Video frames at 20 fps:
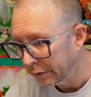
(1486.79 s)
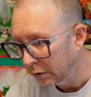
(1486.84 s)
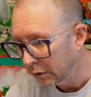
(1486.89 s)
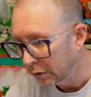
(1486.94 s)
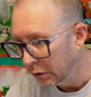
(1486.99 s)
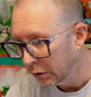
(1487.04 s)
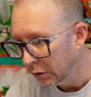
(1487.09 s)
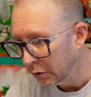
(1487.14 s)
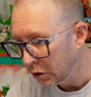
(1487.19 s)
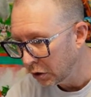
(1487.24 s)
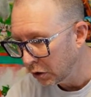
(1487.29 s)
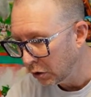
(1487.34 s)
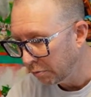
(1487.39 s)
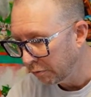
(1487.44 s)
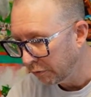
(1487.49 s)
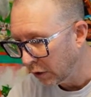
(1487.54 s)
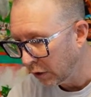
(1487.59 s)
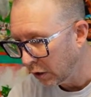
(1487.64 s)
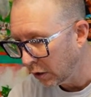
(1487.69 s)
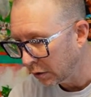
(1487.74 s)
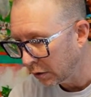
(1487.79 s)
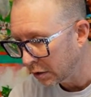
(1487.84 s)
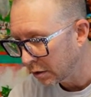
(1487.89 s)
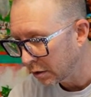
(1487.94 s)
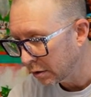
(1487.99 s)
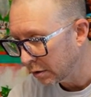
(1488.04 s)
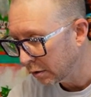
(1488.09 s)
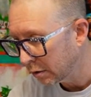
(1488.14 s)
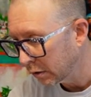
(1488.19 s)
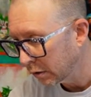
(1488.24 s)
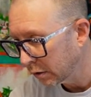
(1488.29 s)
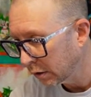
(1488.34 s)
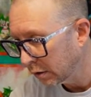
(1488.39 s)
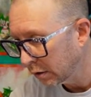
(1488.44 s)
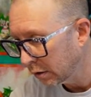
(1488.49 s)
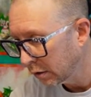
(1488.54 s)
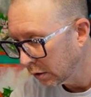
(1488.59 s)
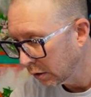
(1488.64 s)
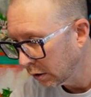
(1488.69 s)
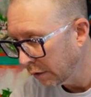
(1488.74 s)
YouTube, folks.
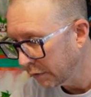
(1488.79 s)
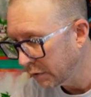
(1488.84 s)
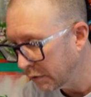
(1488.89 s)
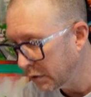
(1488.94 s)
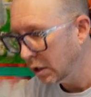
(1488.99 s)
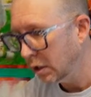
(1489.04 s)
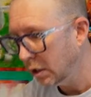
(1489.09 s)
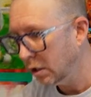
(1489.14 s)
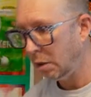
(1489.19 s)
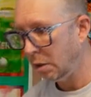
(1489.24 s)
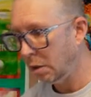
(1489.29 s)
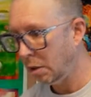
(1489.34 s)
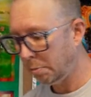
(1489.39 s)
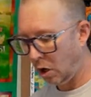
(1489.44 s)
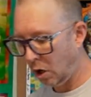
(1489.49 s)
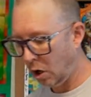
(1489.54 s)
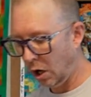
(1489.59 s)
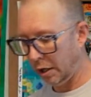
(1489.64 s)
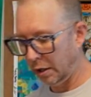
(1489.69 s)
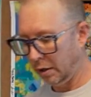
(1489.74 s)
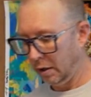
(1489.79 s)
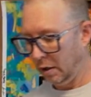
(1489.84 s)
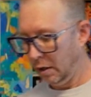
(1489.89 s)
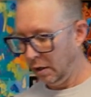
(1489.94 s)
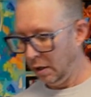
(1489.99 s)
Love seeing you jump on.